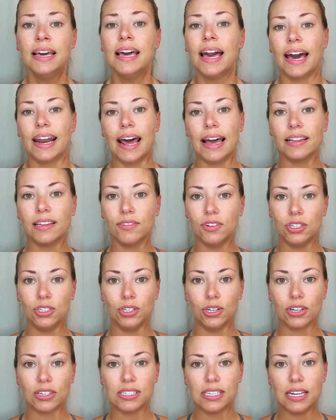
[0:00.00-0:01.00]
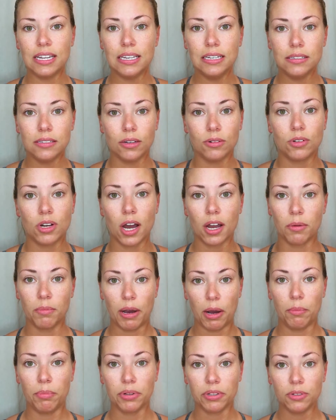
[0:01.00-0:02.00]
And I live in New York City, so talk
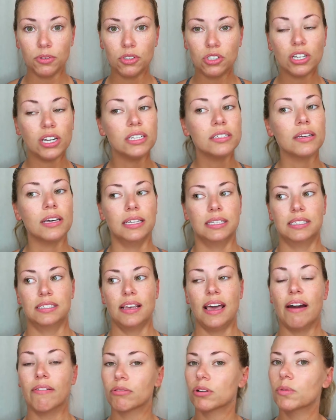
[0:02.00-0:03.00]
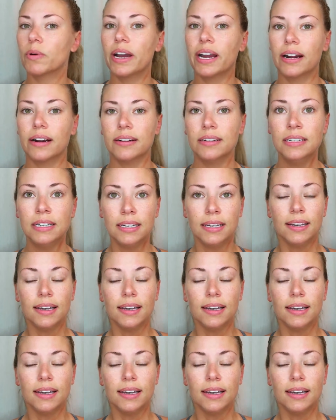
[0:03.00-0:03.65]
about pollution. It's everywhere.